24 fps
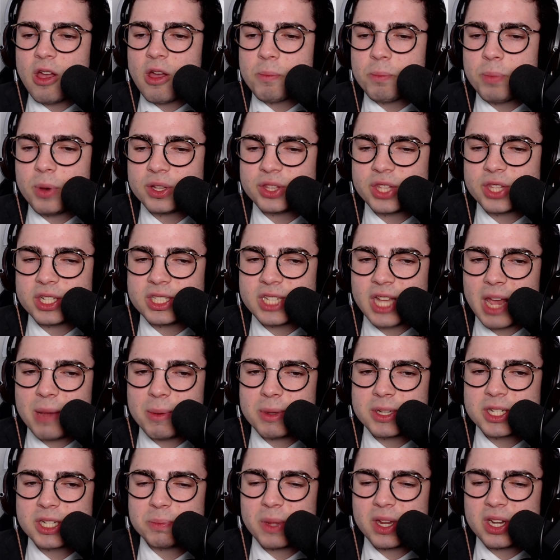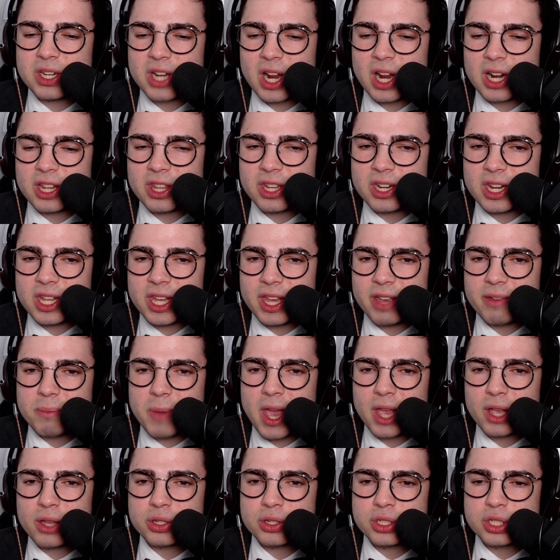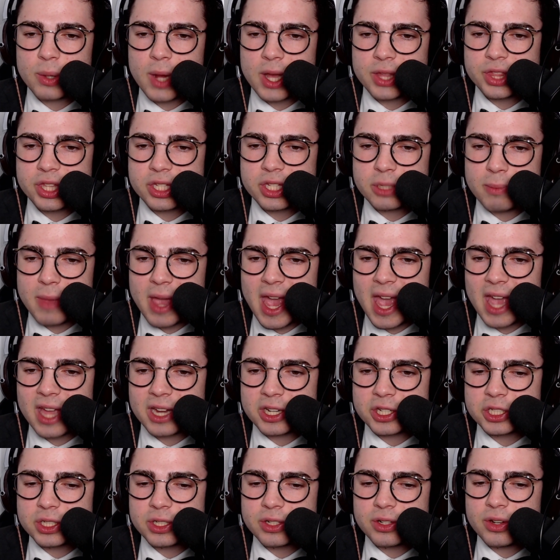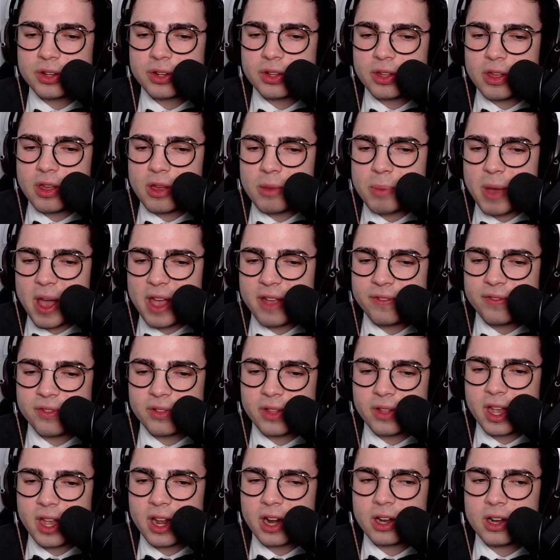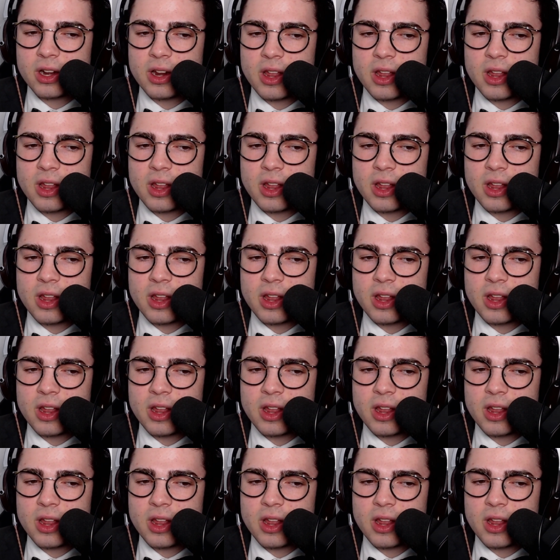But the damage has been done to the knee of Michaels throughout this match by Flair.